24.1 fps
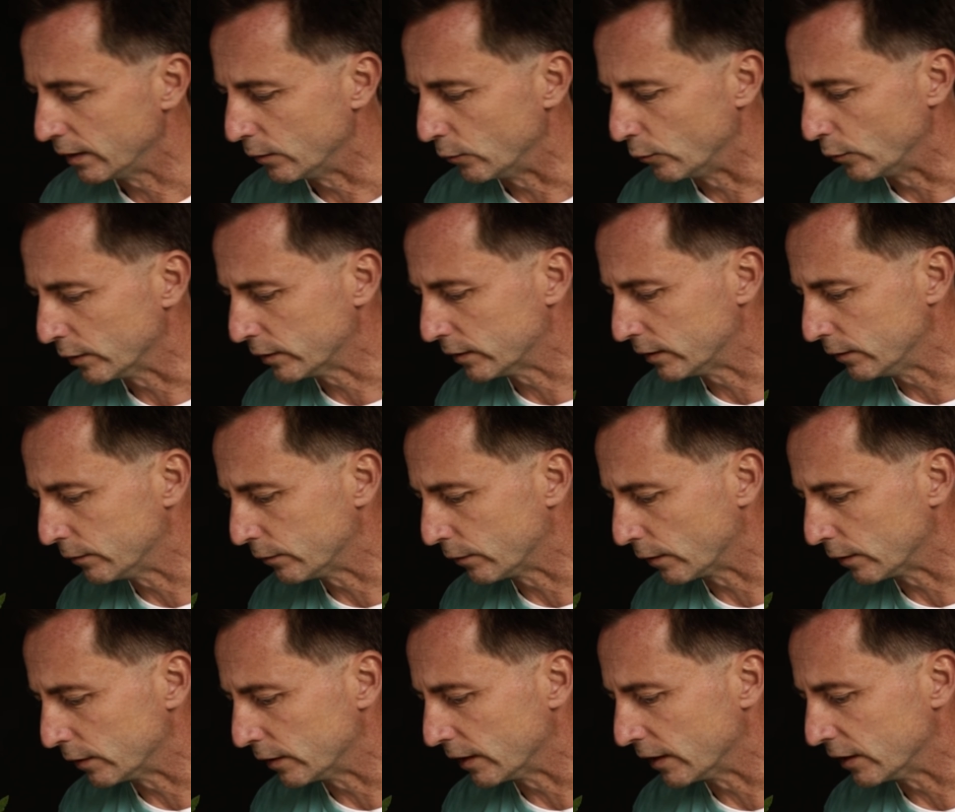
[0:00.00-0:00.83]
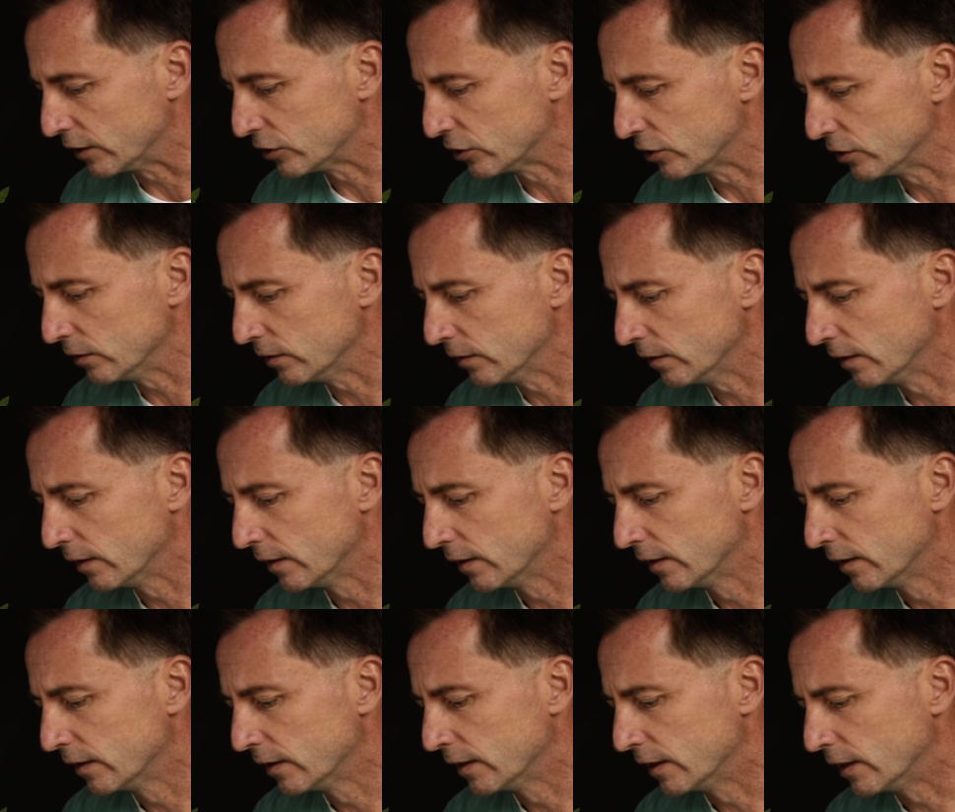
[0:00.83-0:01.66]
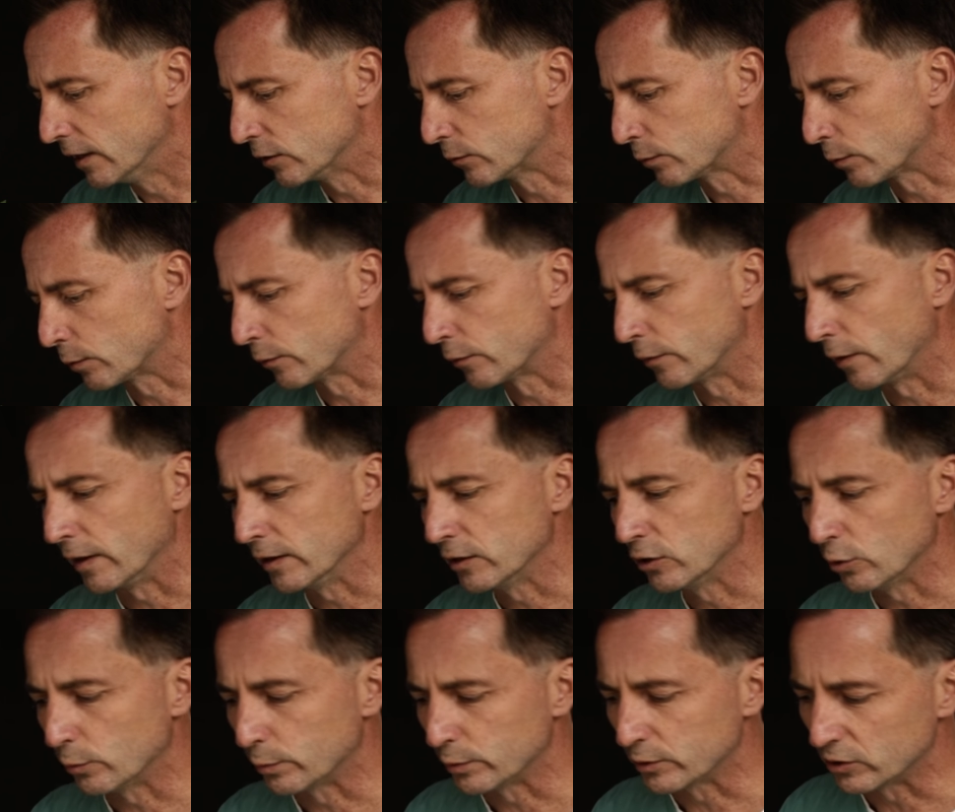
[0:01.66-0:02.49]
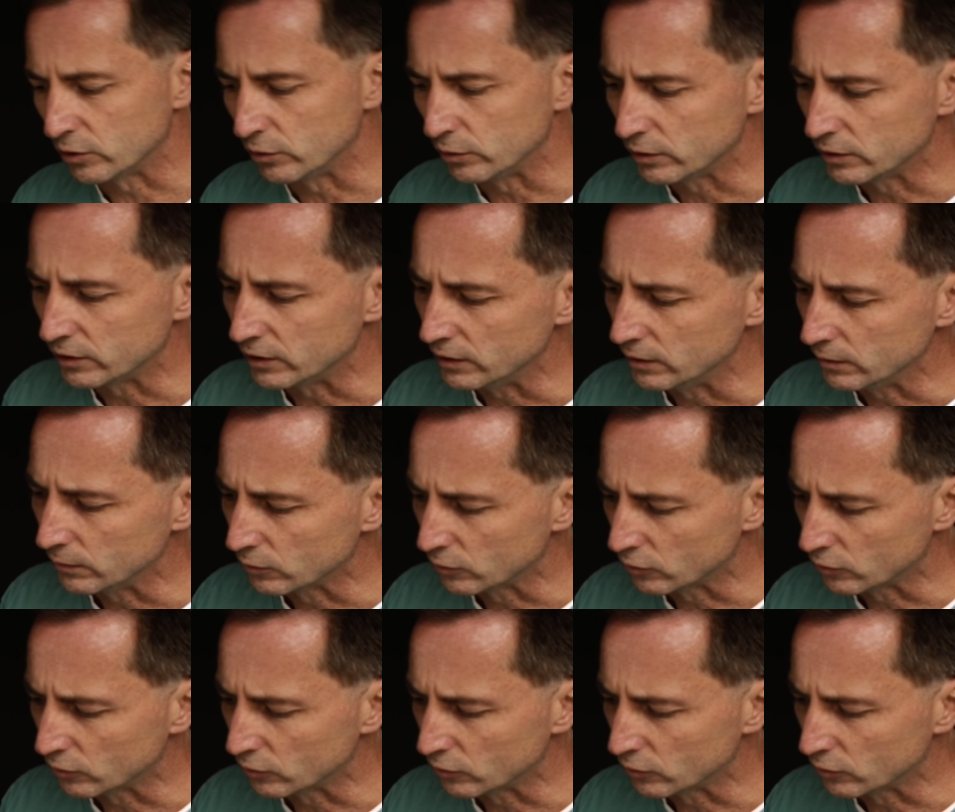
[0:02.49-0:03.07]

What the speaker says: with defoliation is provide the opportunity